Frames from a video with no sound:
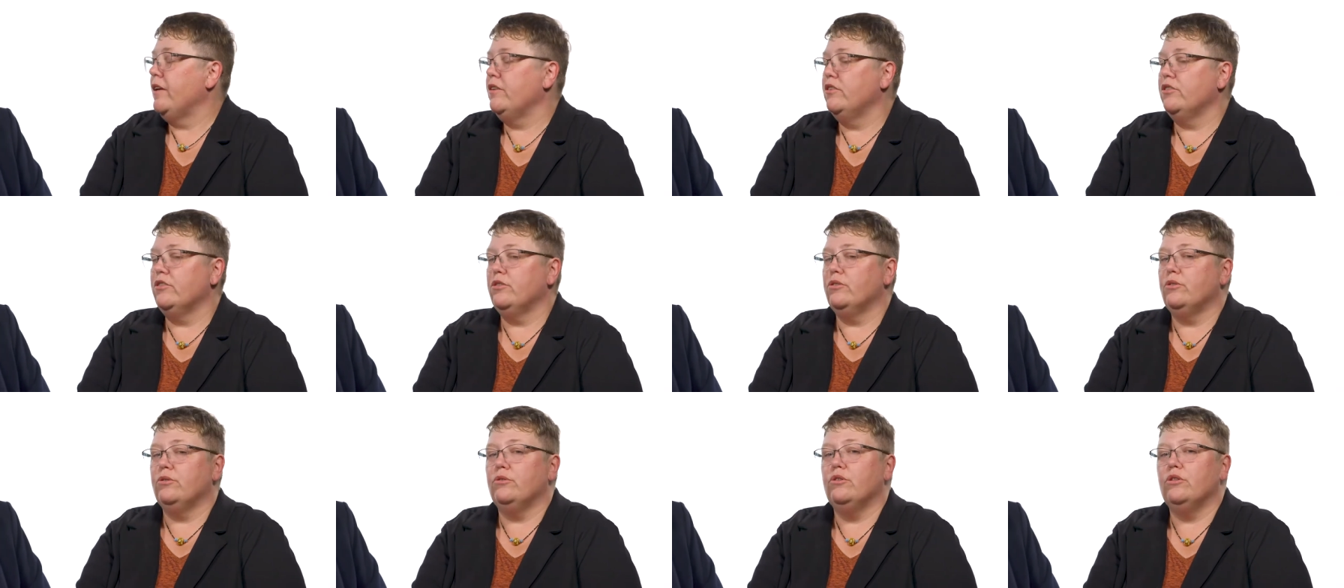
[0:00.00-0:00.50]
Do
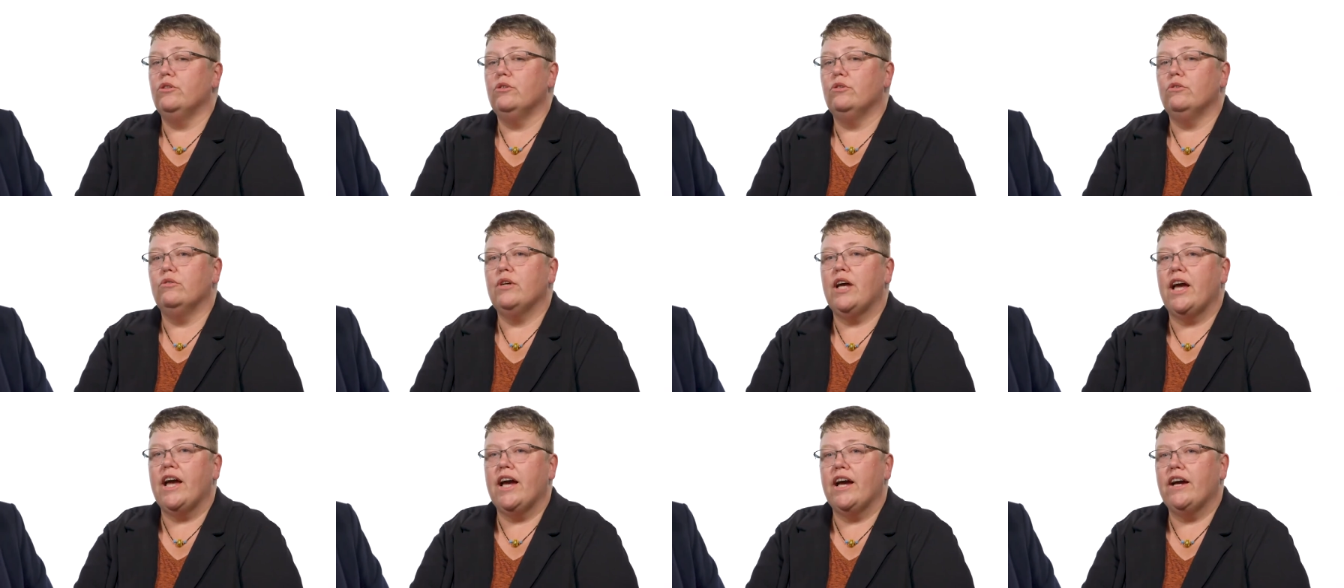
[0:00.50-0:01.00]

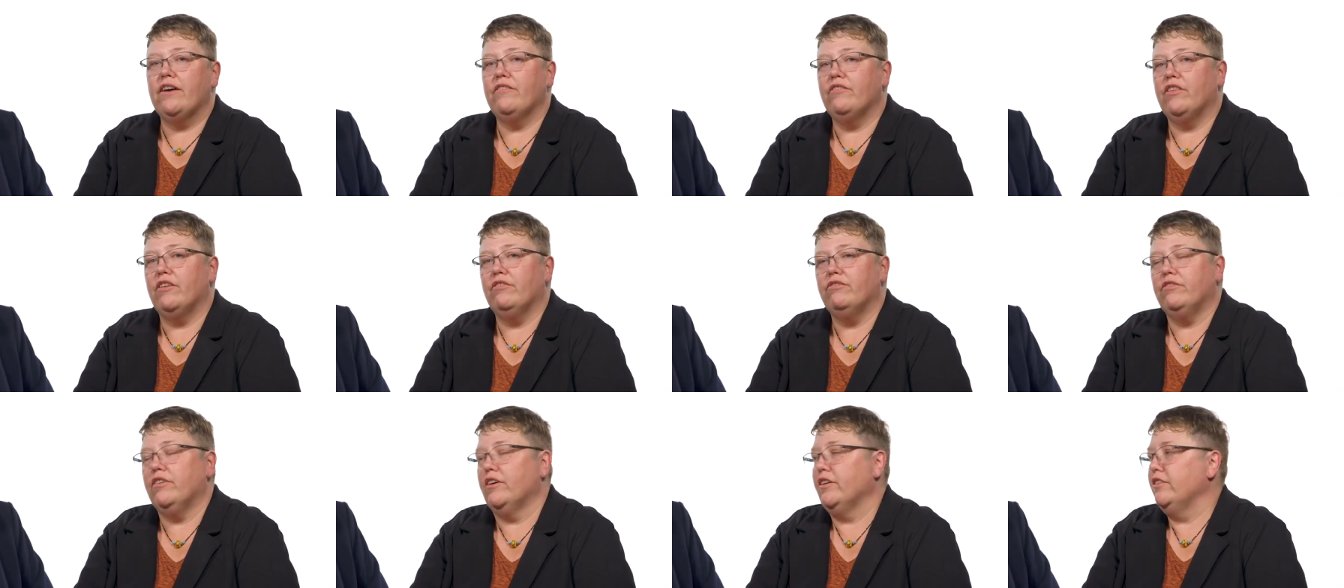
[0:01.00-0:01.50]
you have
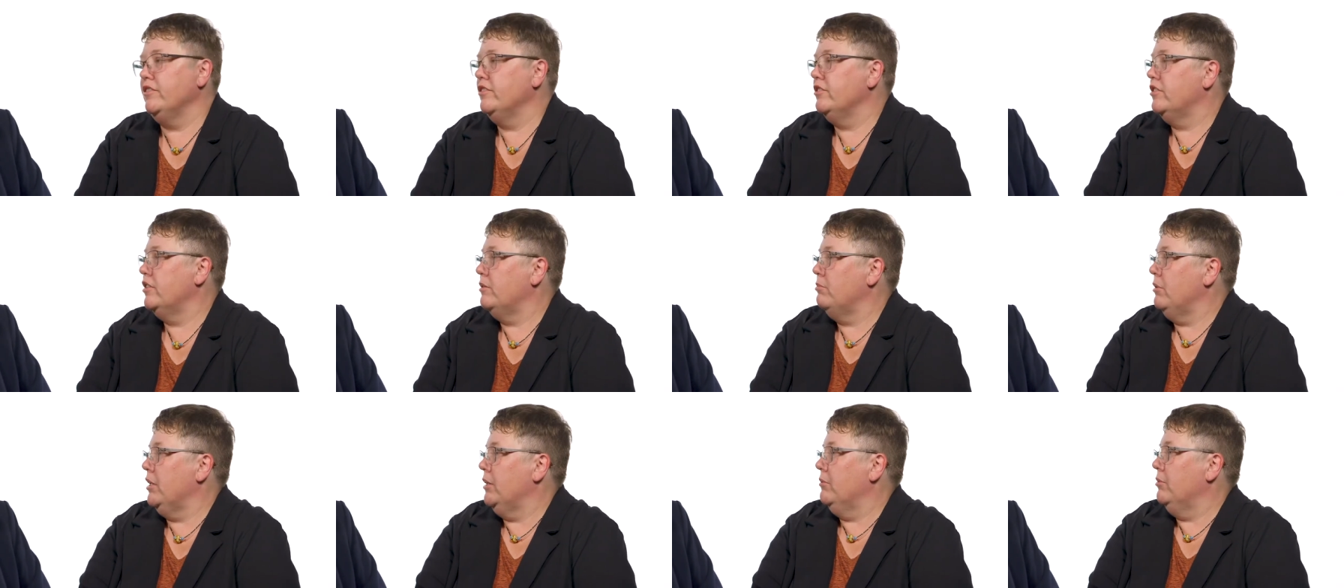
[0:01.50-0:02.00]
the funds
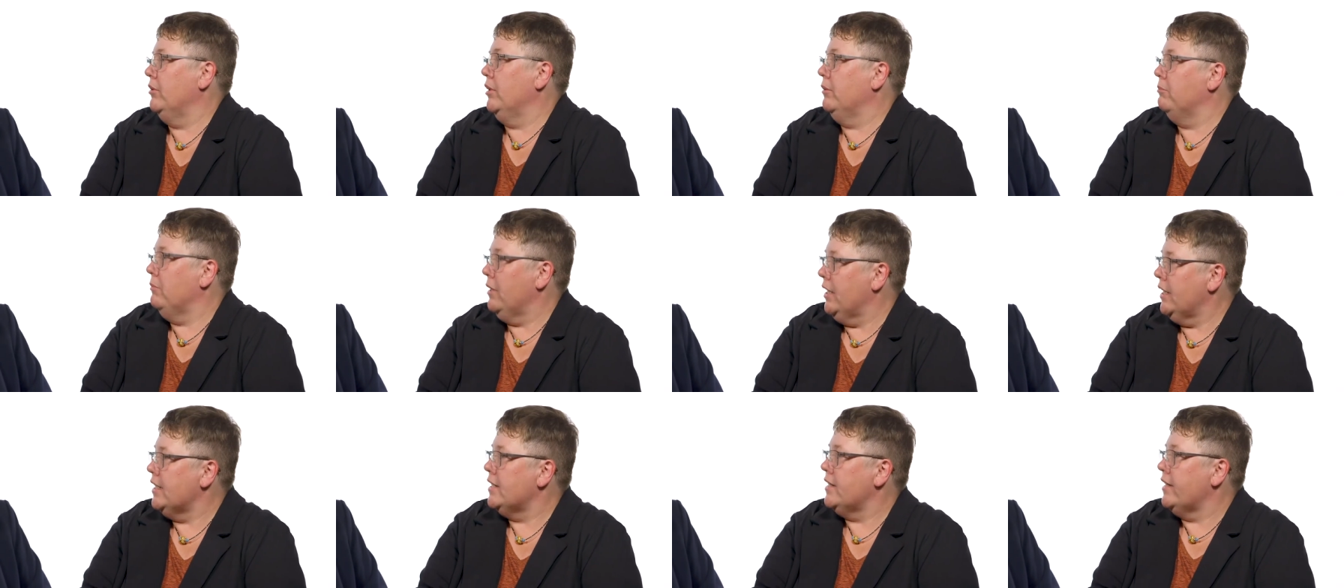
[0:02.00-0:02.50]
to be able to
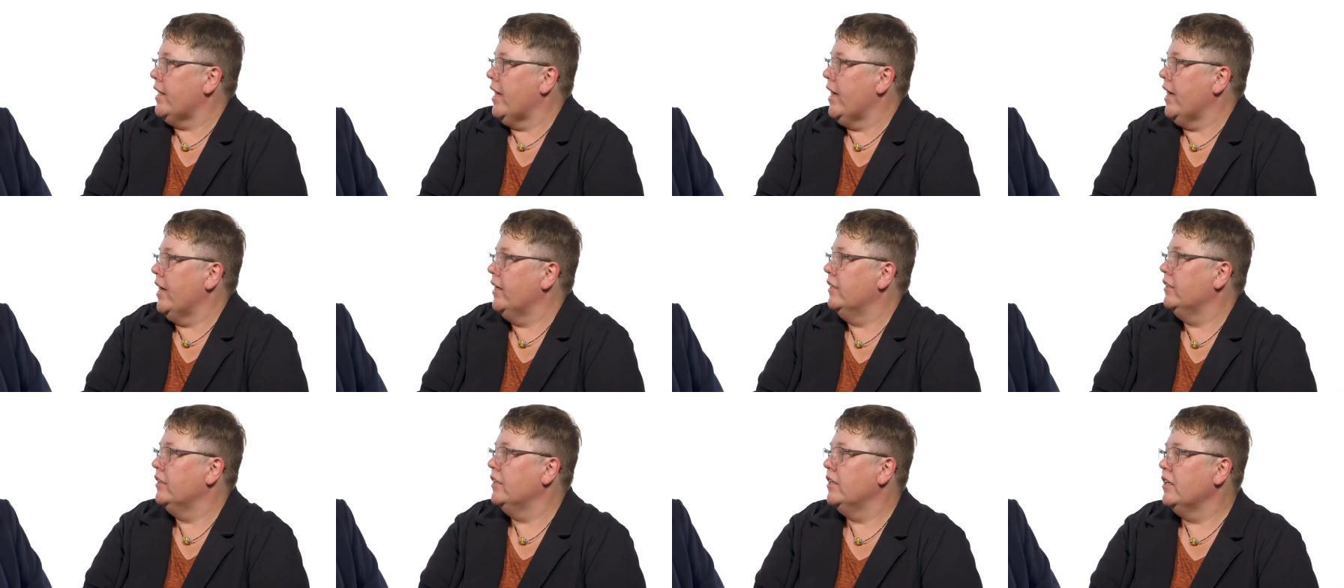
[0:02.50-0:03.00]
make
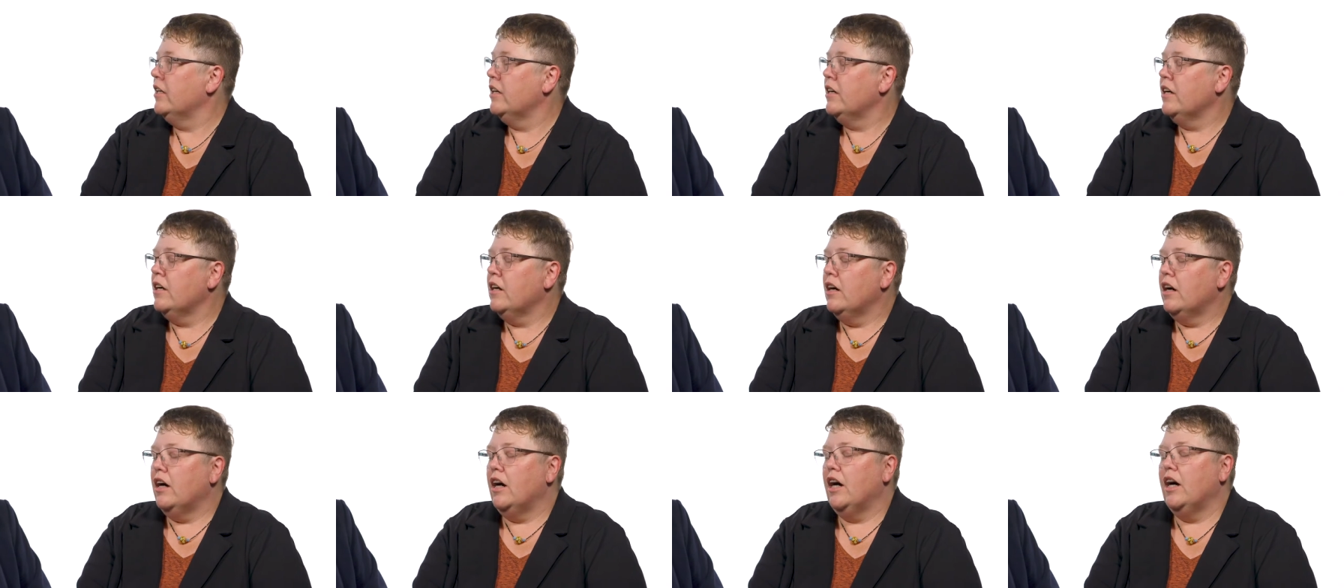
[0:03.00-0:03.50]
that?
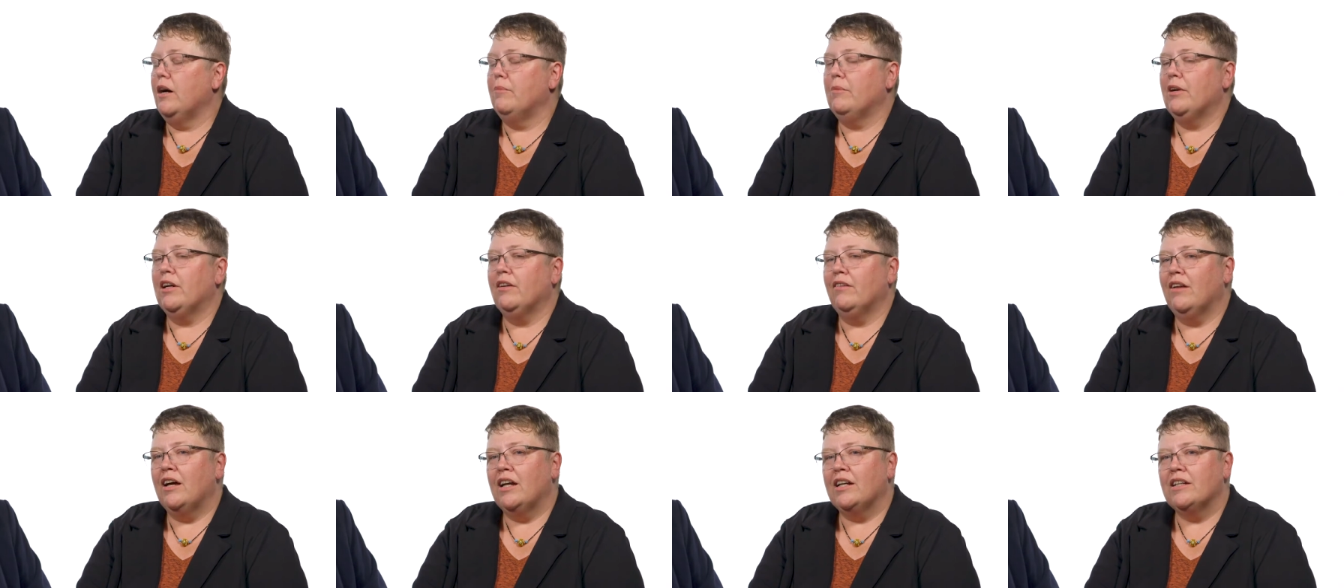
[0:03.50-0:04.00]
And
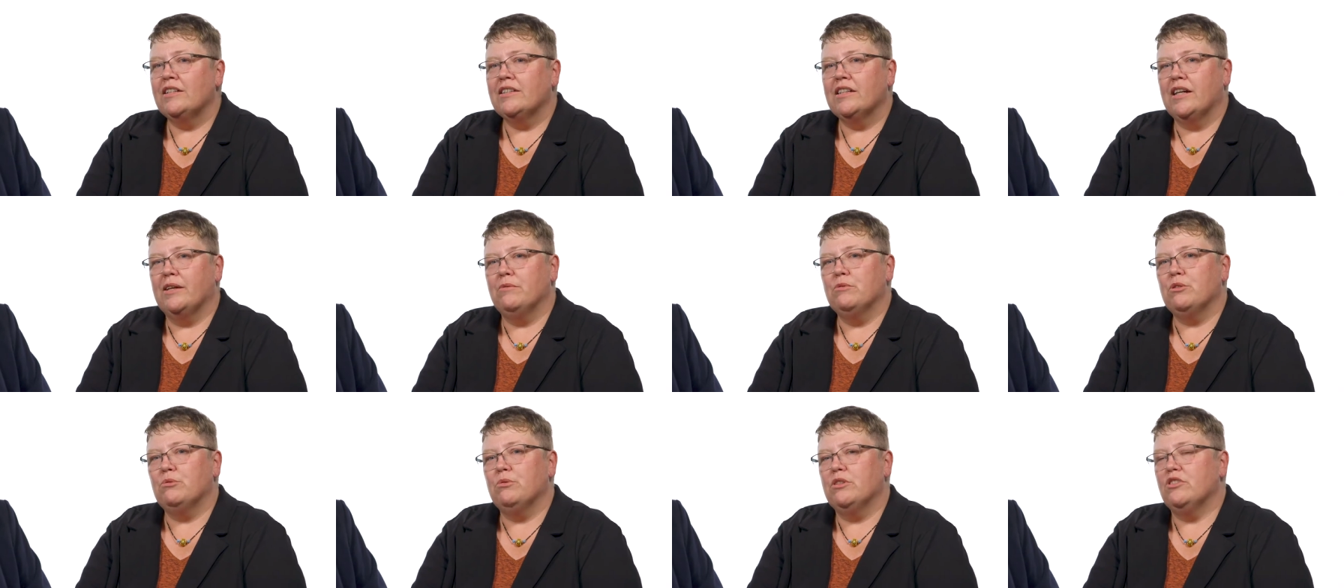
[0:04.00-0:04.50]
a lot of
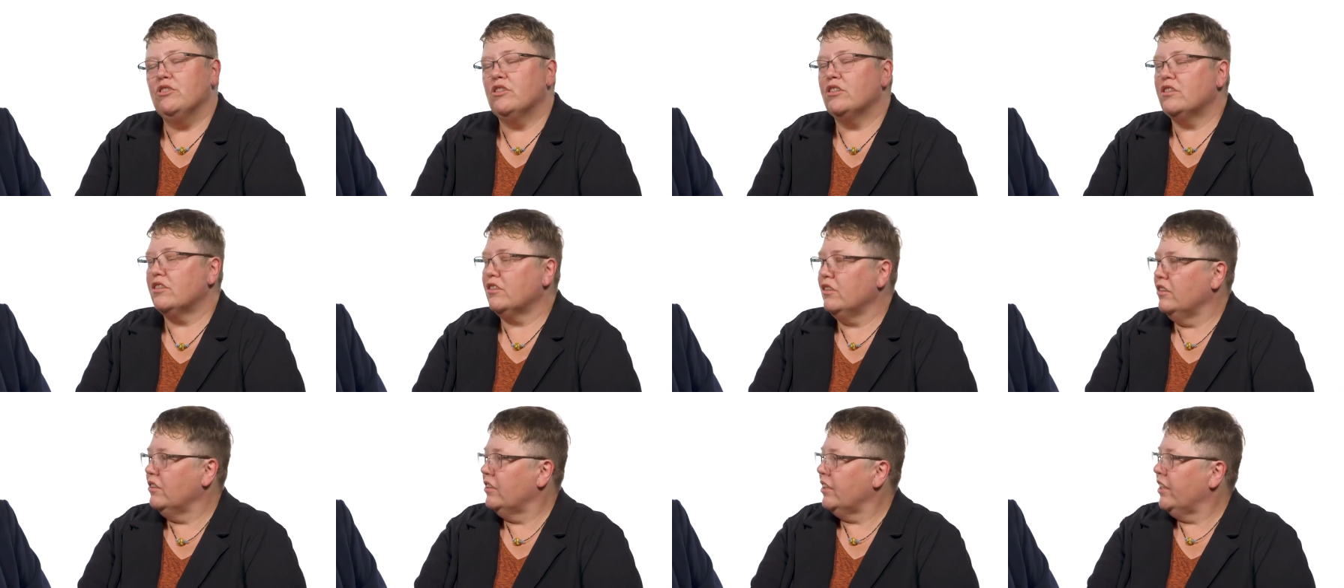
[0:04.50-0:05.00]
times we
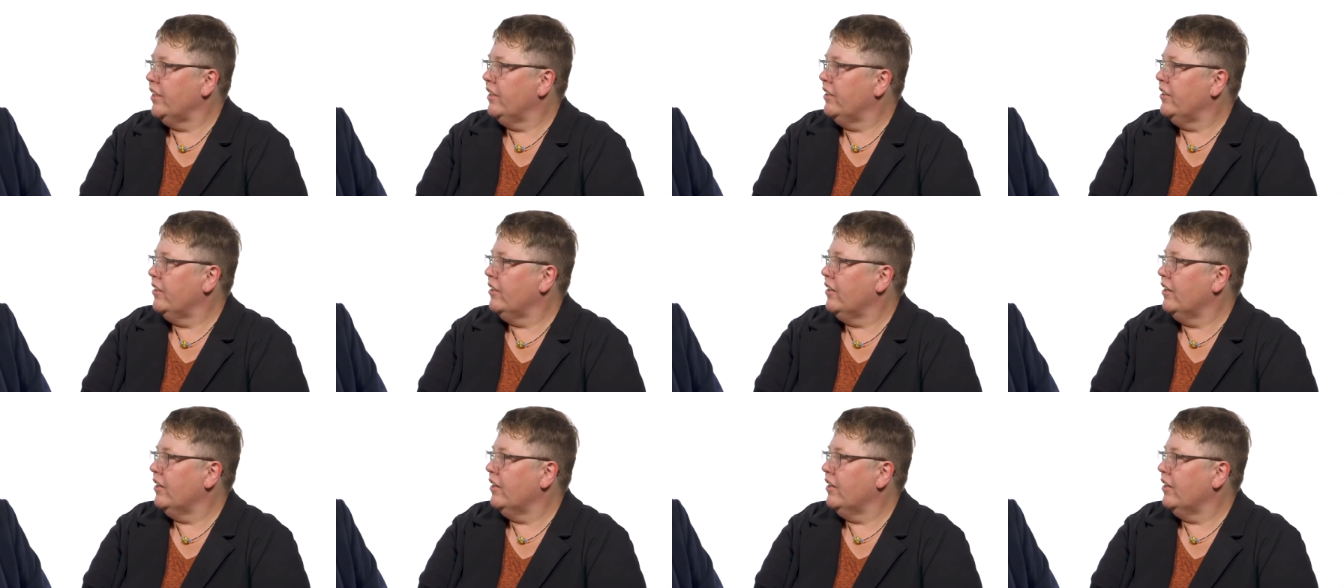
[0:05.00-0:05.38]
just look at